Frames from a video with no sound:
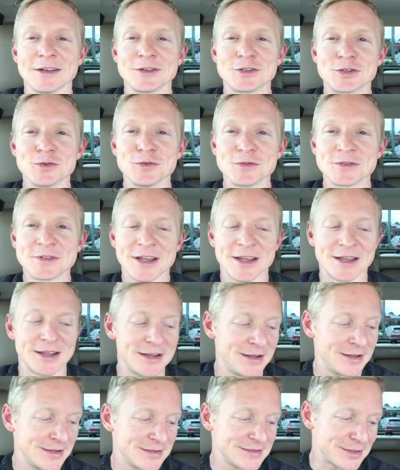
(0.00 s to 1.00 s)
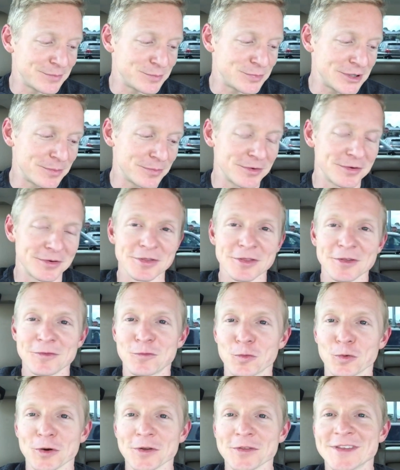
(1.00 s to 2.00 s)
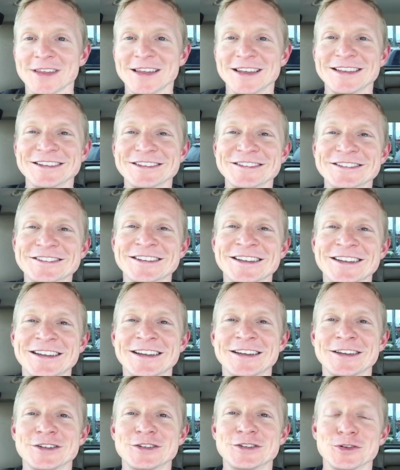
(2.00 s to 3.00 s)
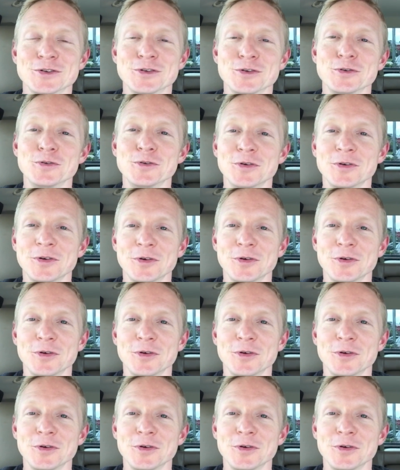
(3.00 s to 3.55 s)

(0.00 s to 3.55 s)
Tuesday, September the 4th, is to